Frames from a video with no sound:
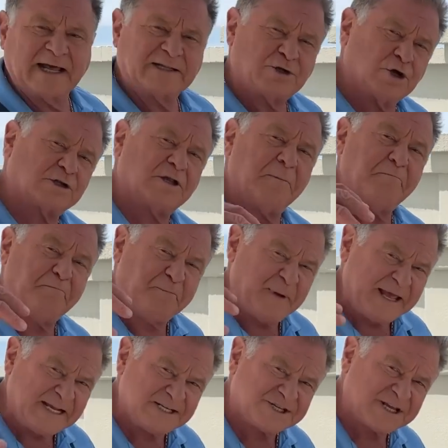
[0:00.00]
took the
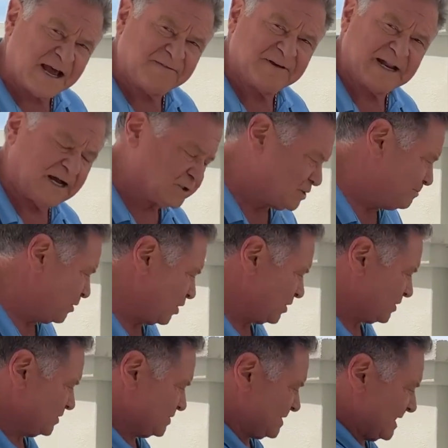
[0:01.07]
big 7-ounce
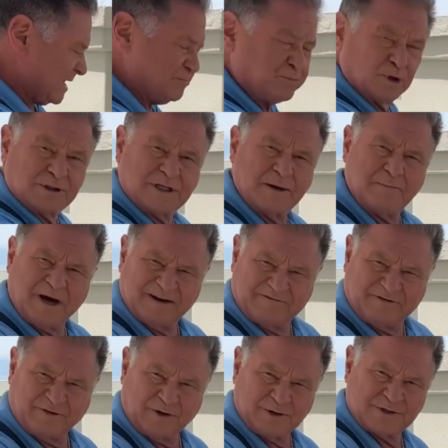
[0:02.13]
burgers and I put them on
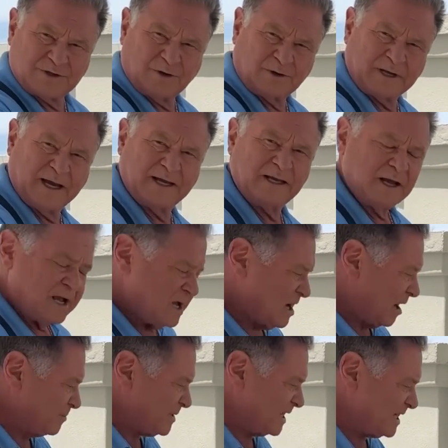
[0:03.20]
first, okay?
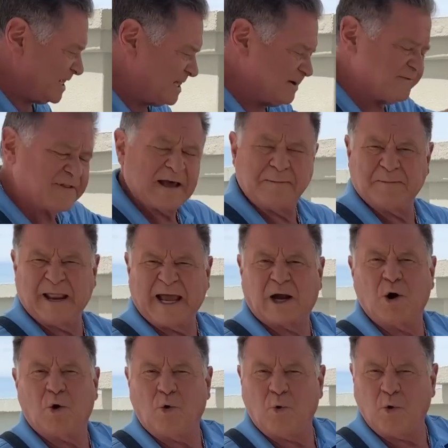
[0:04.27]
I'm going to give them like
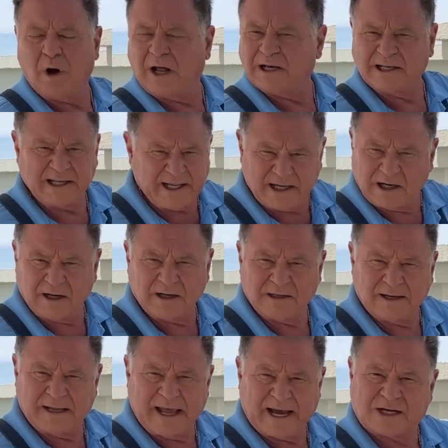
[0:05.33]
a little
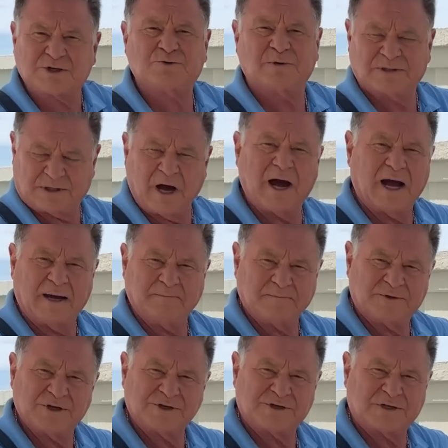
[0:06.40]
extra time.
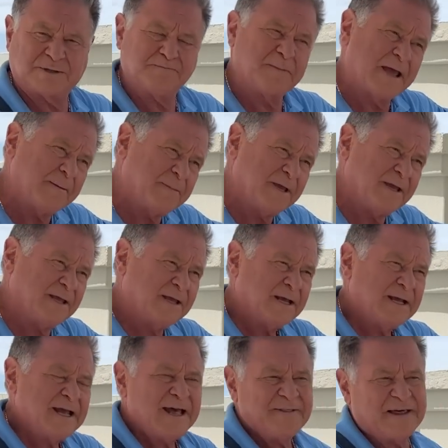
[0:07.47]
Just maybe,
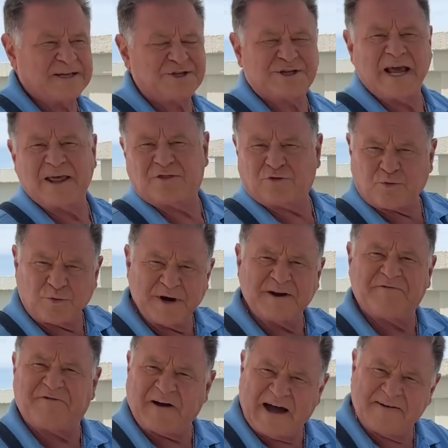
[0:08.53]
they say 3 to
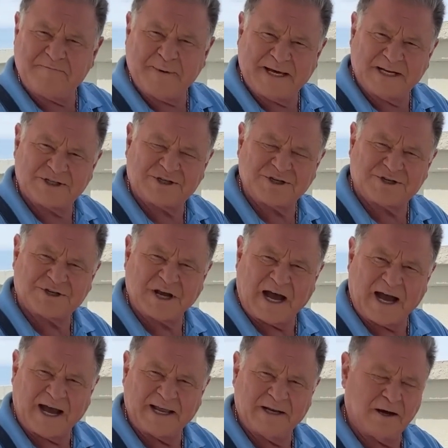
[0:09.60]
5 minutes
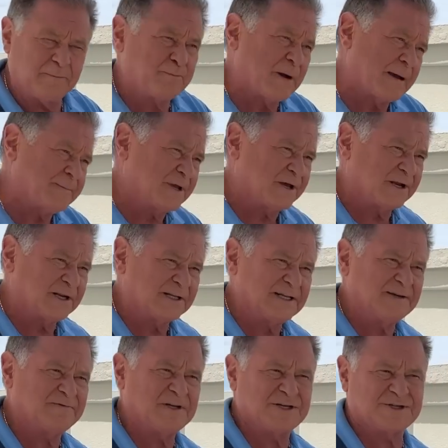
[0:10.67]
aside. I'm probably going to
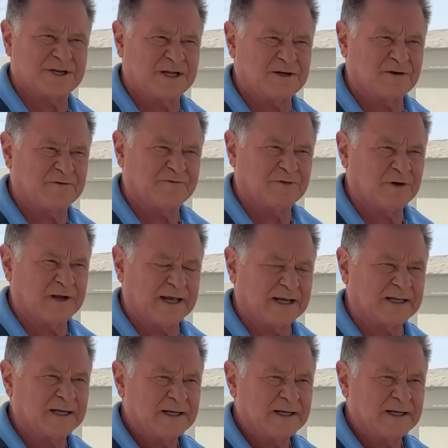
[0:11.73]
leave these in here for like